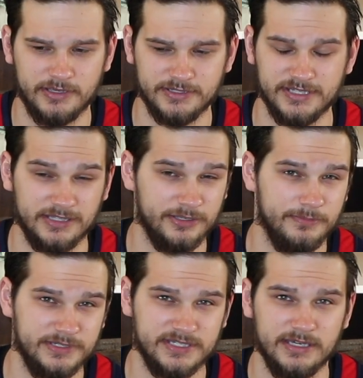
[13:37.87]
It'll take a little
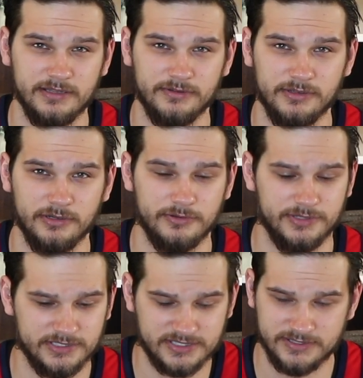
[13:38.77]
bit to get, you know,
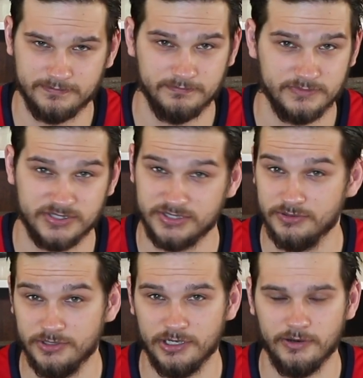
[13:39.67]
the
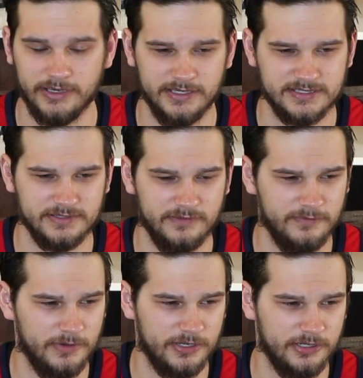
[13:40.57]
studio, I guess, if
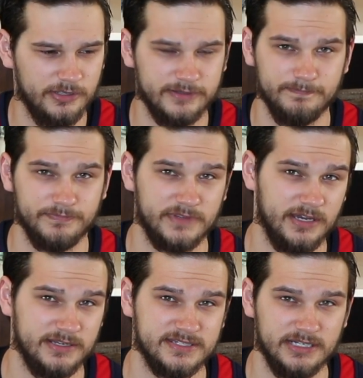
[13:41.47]
you want to call it,
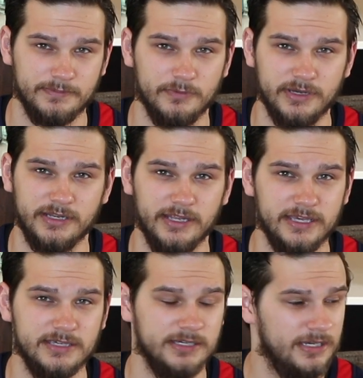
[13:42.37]
kind of set up the way I'd
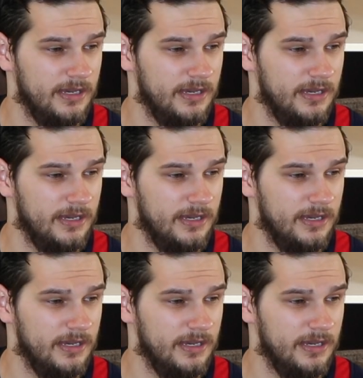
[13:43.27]
like.